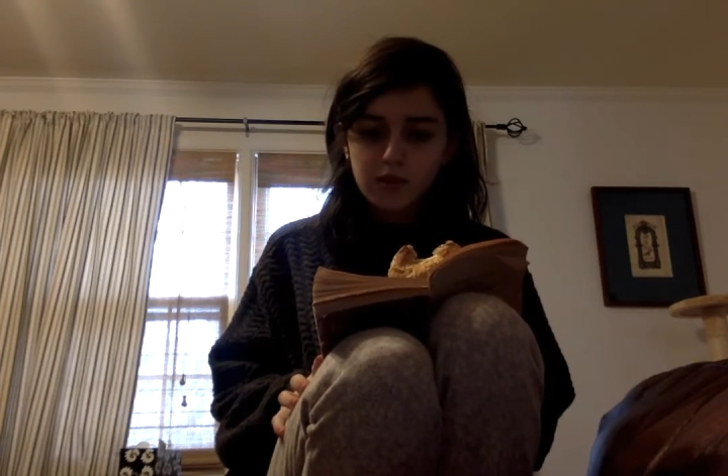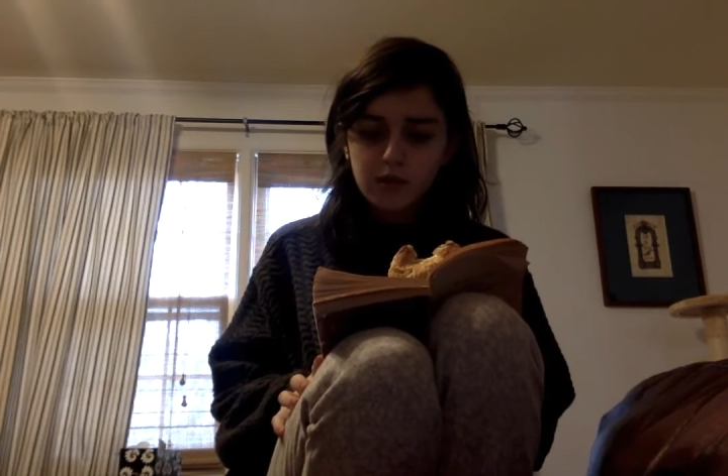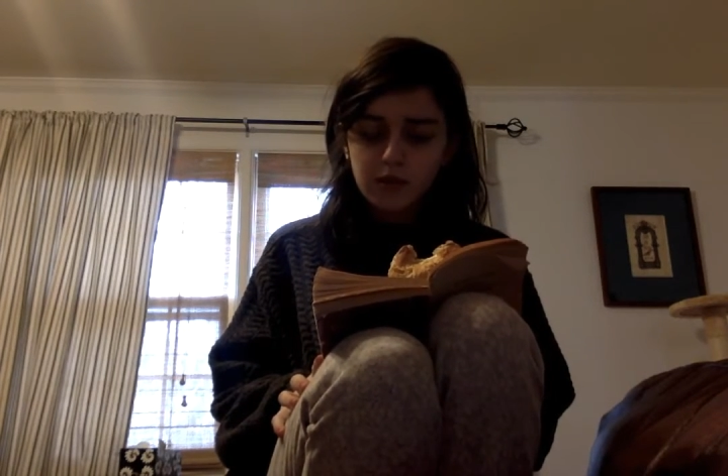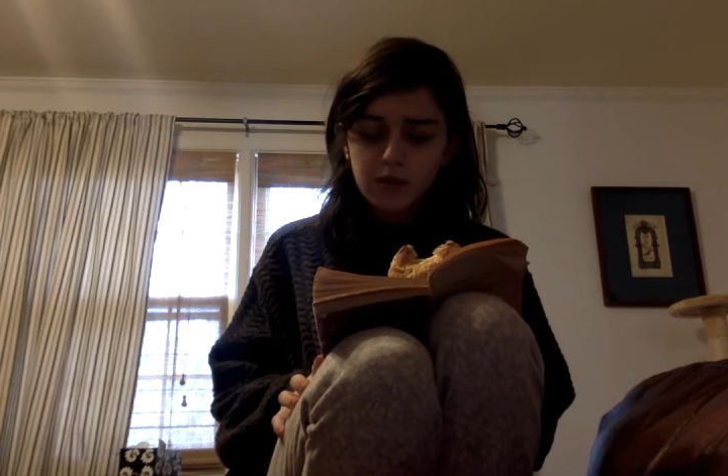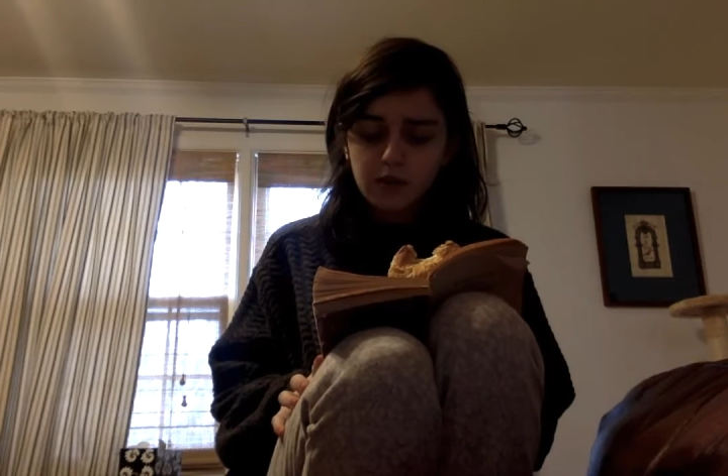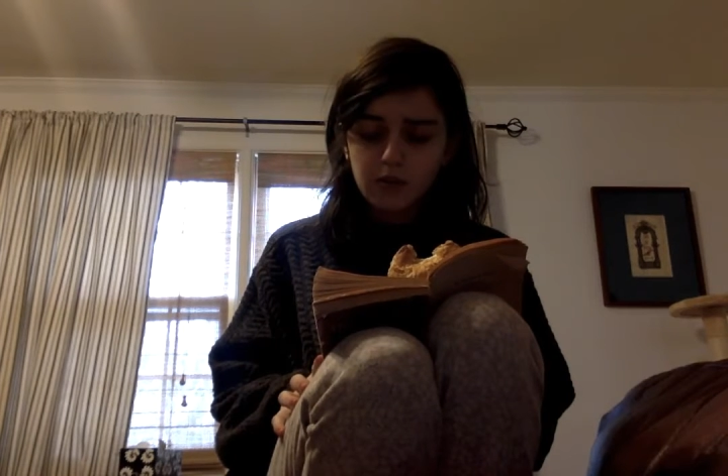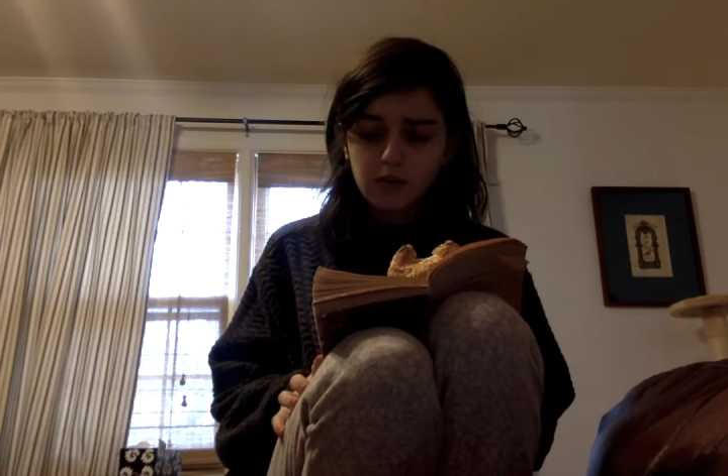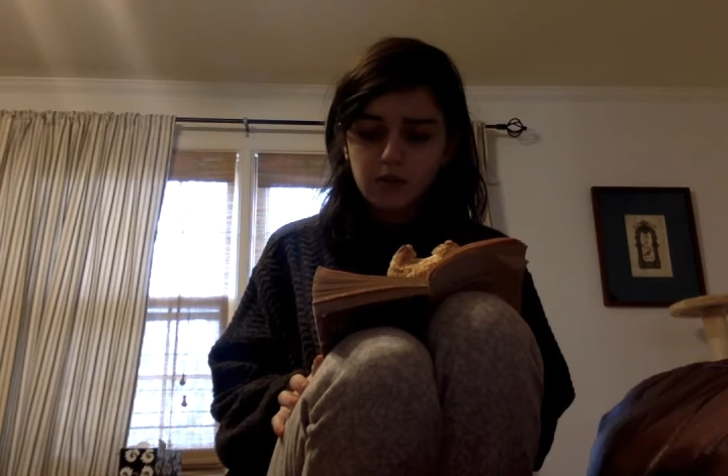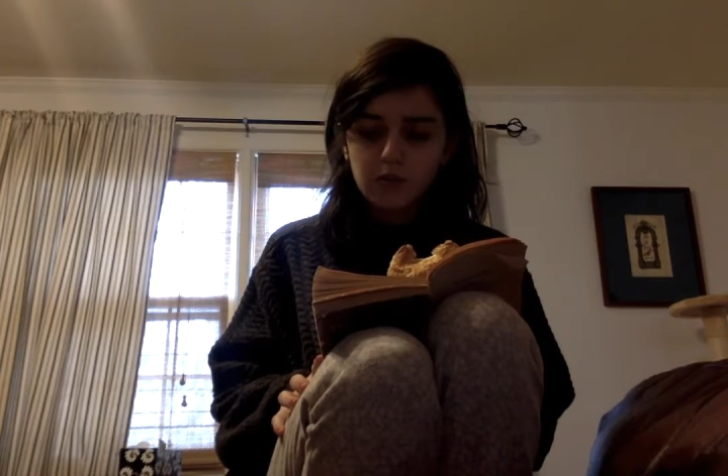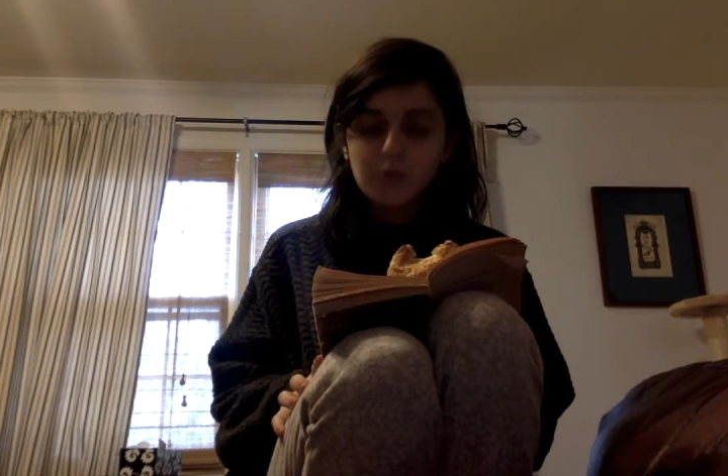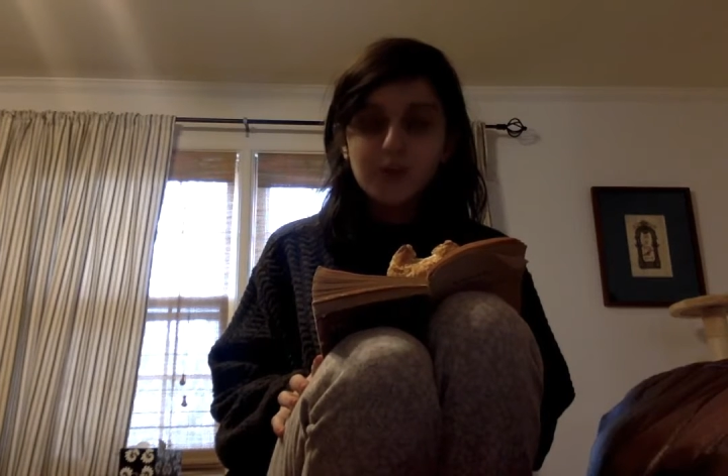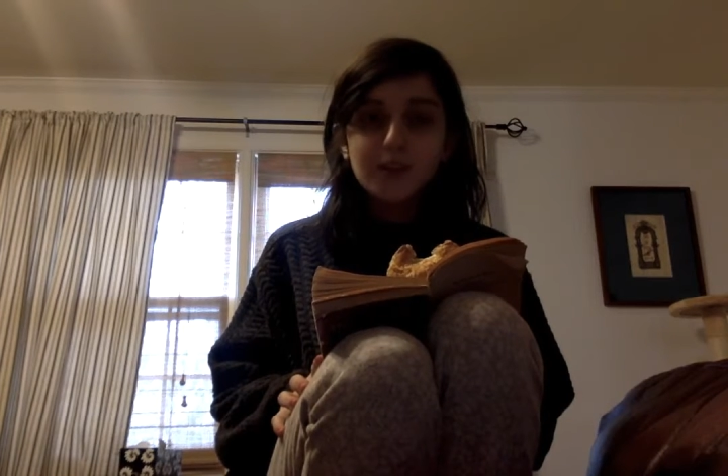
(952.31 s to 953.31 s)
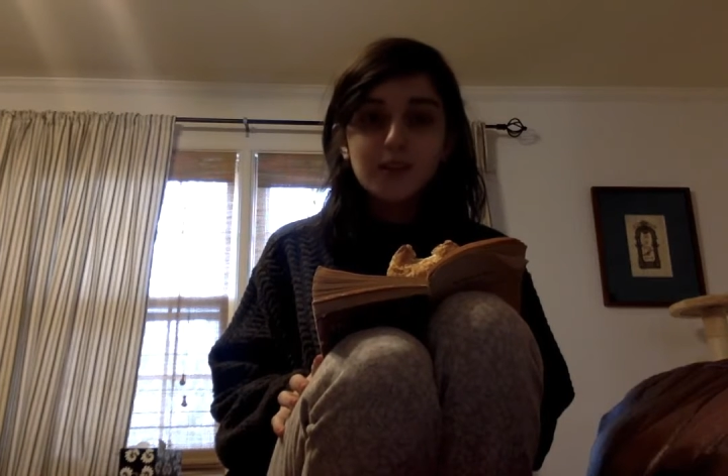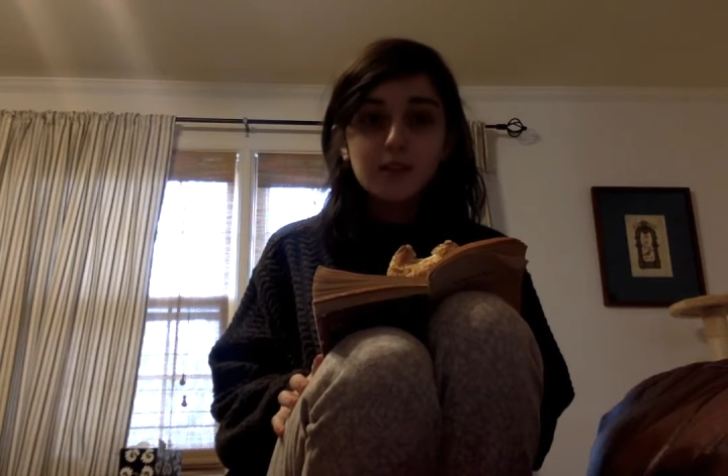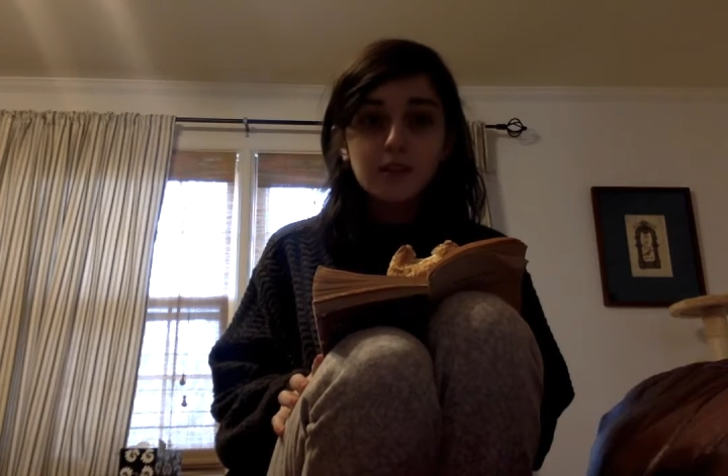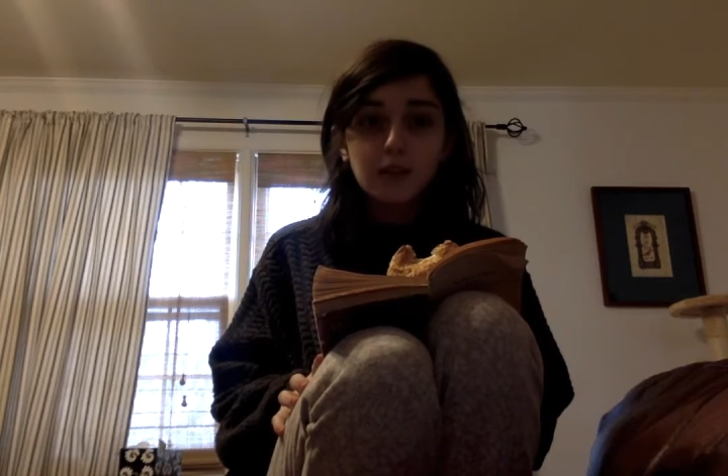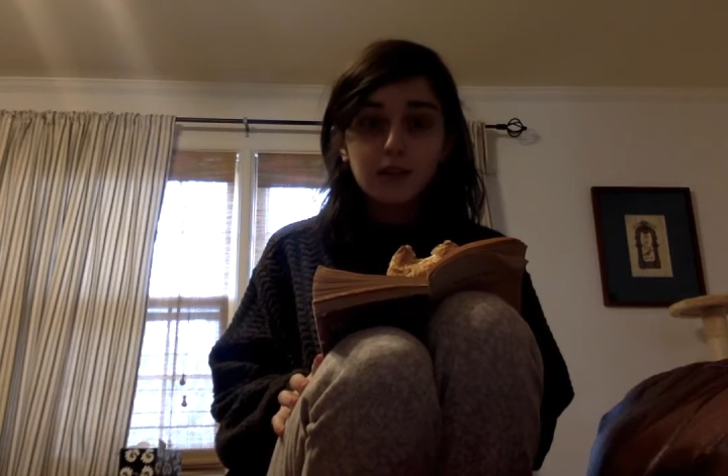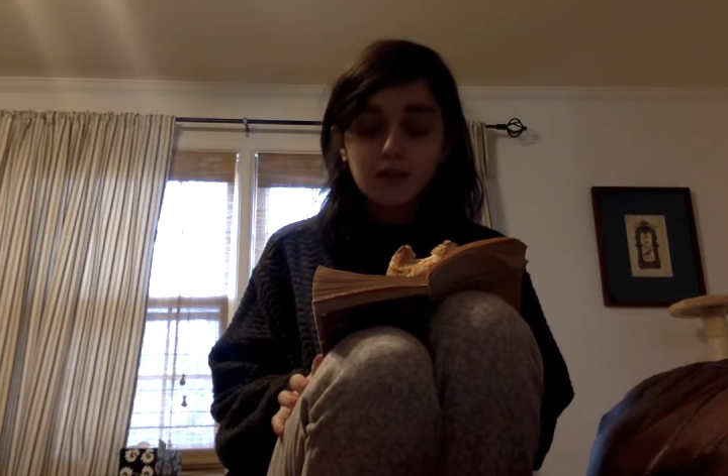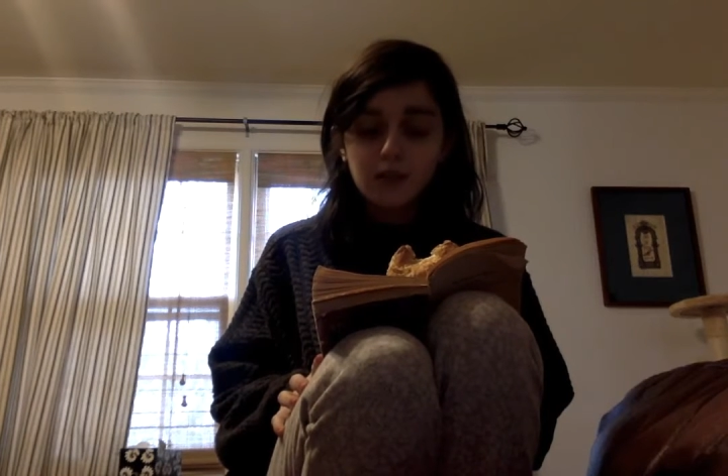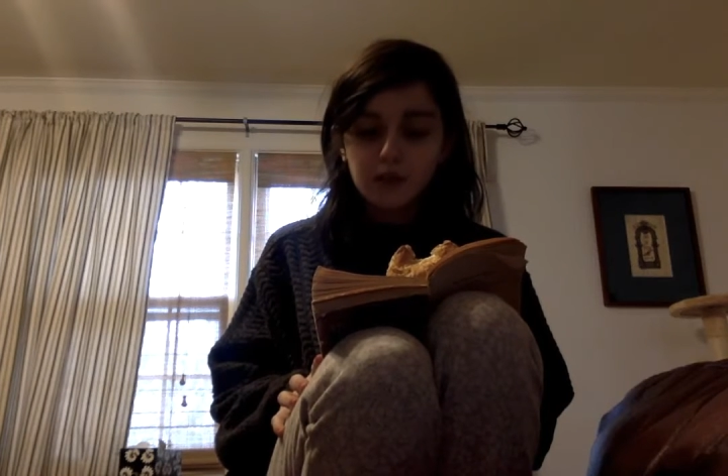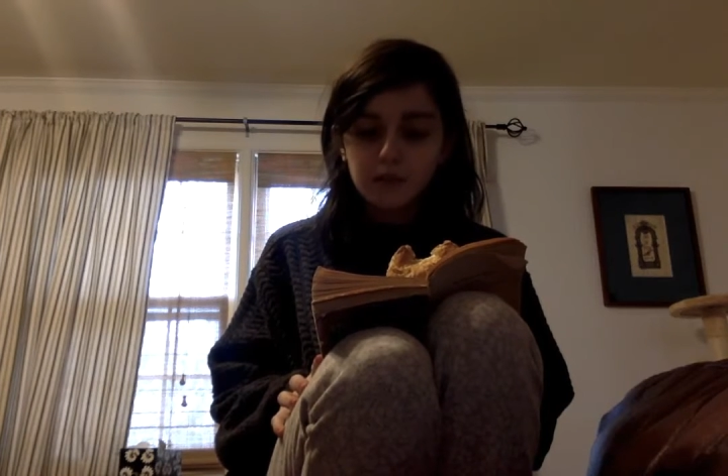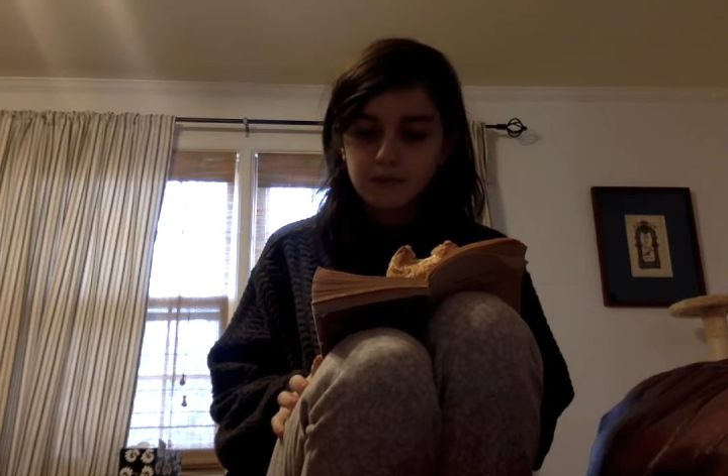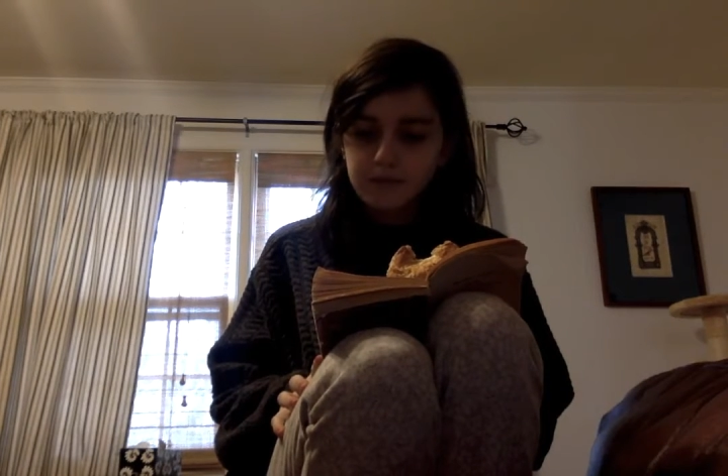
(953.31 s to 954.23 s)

the ducks go?